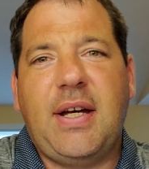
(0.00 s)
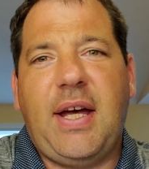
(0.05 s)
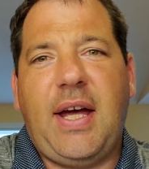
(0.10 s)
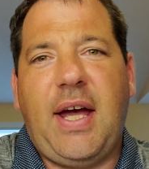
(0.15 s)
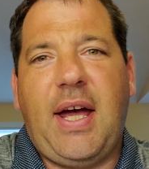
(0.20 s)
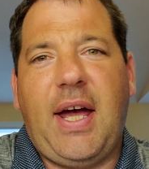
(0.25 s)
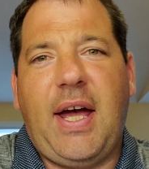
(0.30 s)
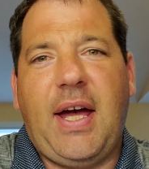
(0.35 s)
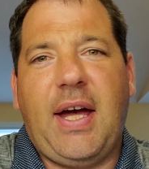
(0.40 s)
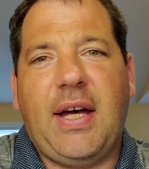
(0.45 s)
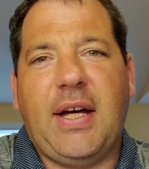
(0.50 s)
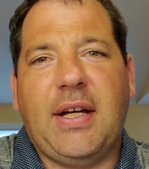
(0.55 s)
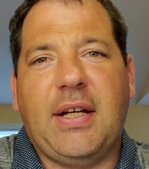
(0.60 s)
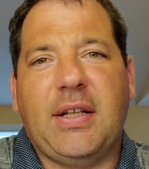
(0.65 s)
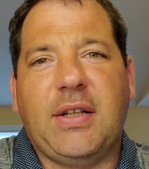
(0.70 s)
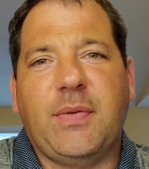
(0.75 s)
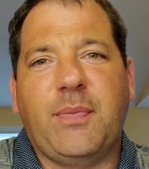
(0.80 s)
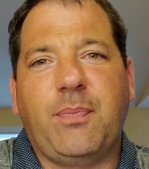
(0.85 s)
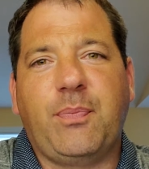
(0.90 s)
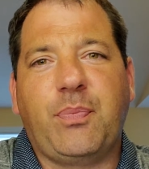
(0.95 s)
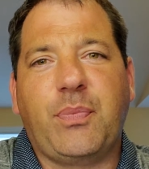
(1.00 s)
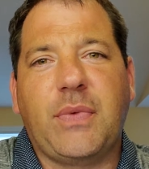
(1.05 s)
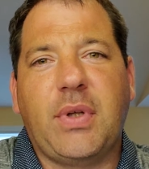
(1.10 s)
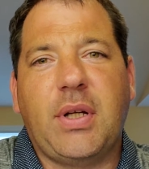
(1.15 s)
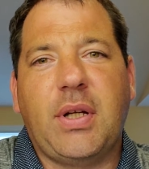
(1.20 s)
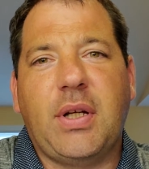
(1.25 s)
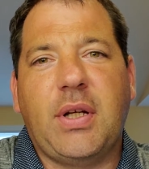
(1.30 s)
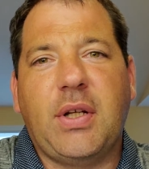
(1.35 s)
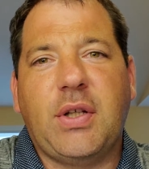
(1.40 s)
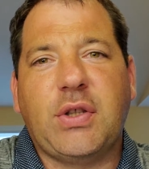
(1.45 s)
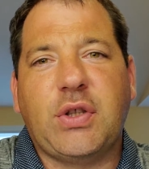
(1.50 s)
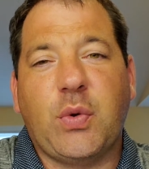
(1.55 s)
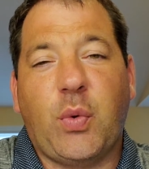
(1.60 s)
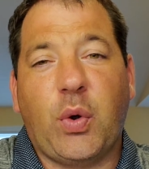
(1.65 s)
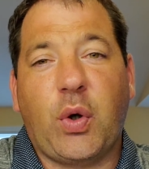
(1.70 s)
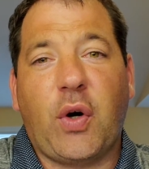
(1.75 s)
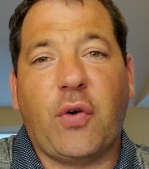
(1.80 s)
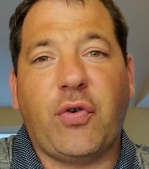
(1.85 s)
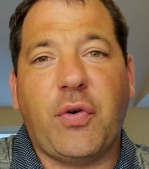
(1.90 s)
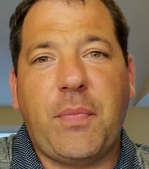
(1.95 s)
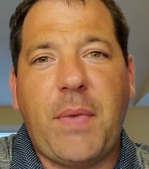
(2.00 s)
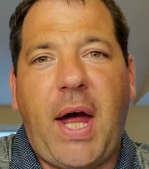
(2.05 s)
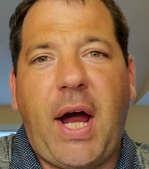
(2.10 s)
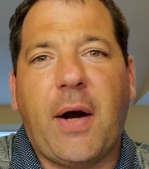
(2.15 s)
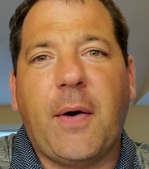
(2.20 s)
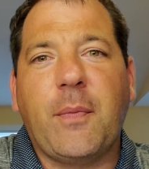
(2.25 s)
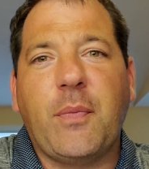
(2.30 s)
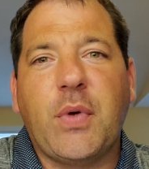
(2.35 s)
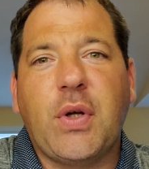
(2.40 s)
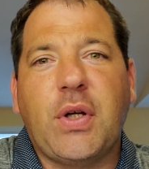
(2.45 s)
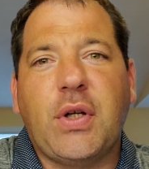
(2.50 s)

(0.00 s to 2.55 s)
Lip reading: And so we'll go from there.